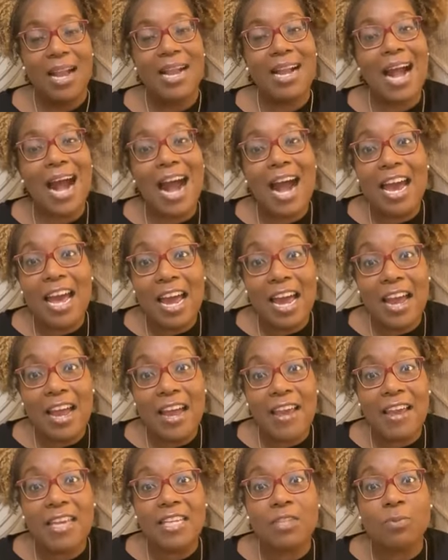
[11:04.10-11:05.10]
God
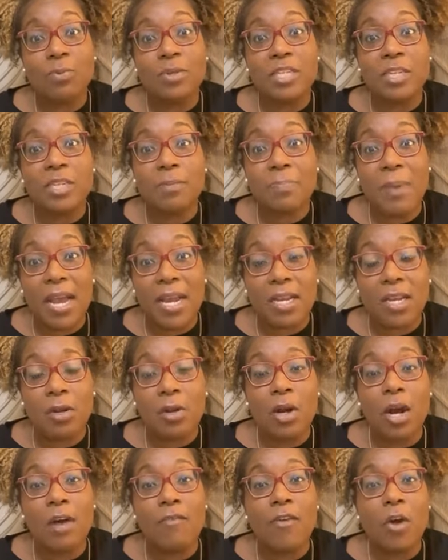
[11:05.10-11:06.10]
is respecter
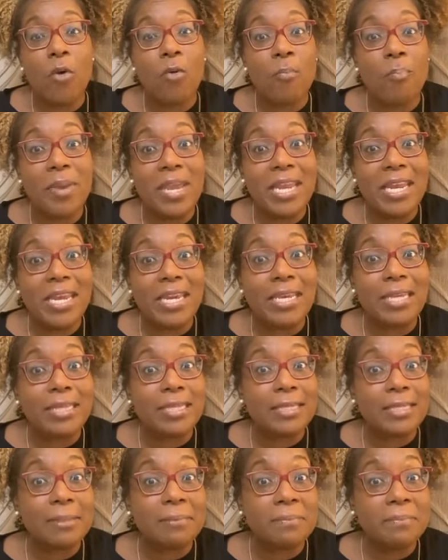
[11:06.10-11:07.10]
of
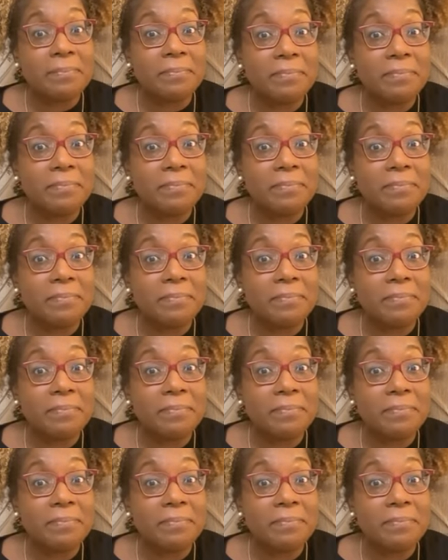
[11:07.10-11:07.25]
obedience.